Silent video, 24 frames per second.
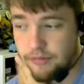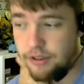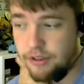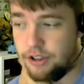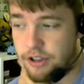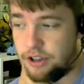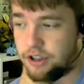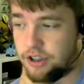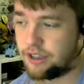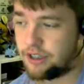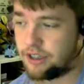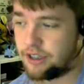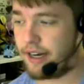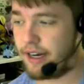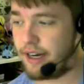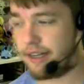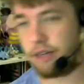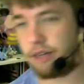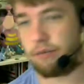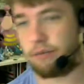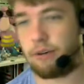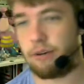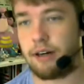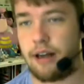Just in
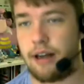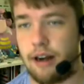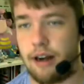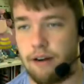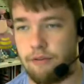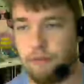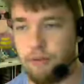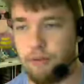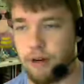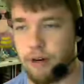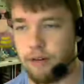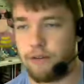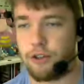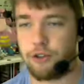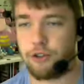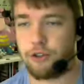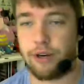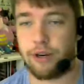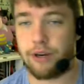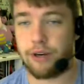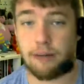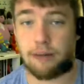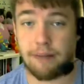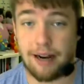case I run out of whatever
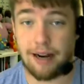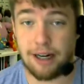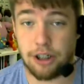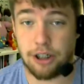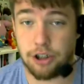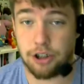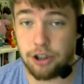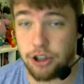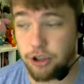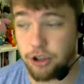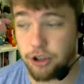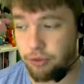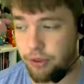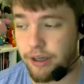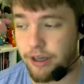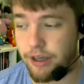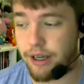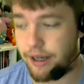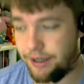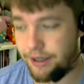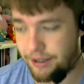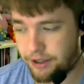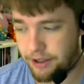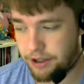drink I'm actually
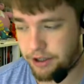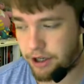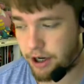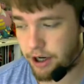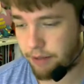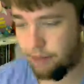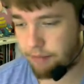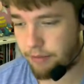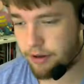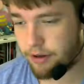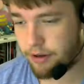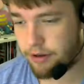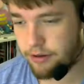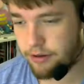drinking at the time.